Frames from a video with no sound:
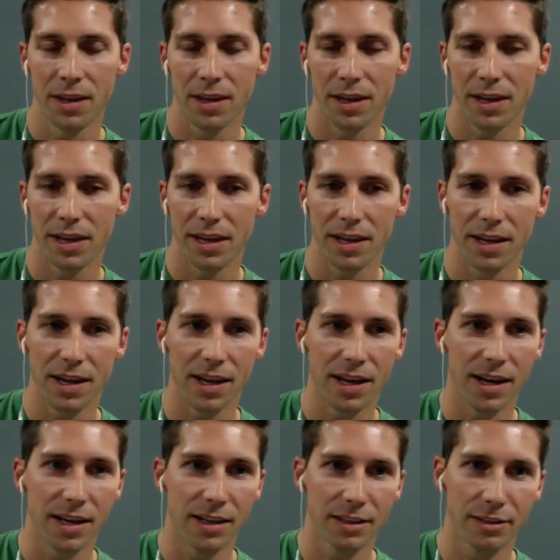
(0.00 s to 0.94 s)
And
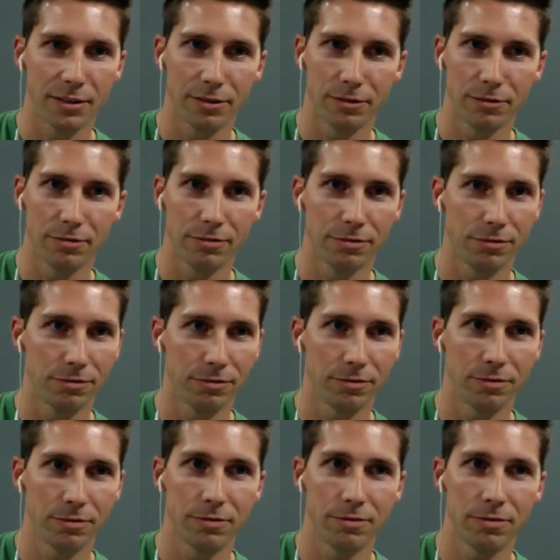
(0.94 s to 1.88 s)

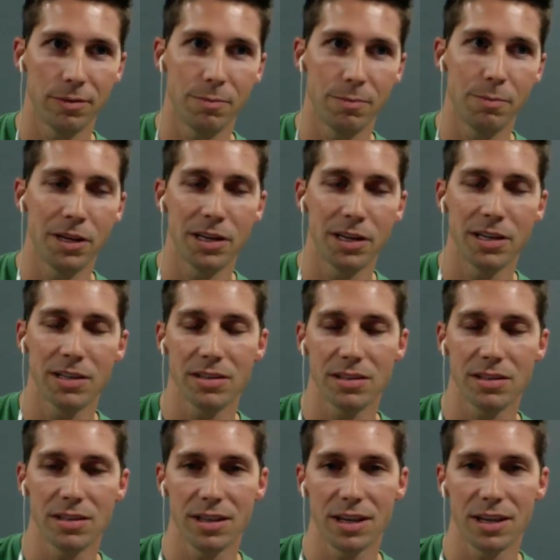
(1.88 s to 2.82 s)
the
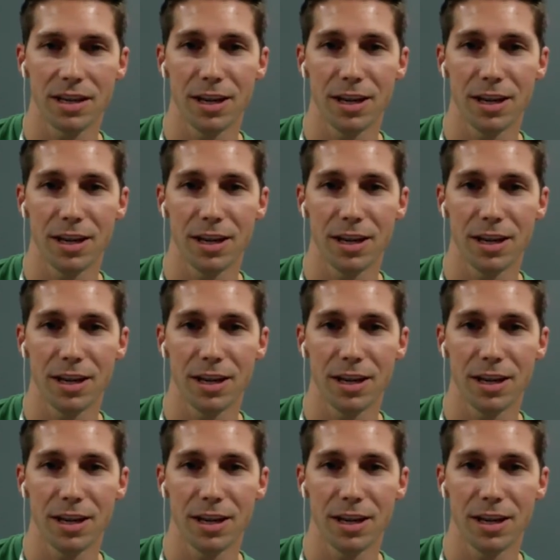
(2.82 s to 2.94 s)
biggest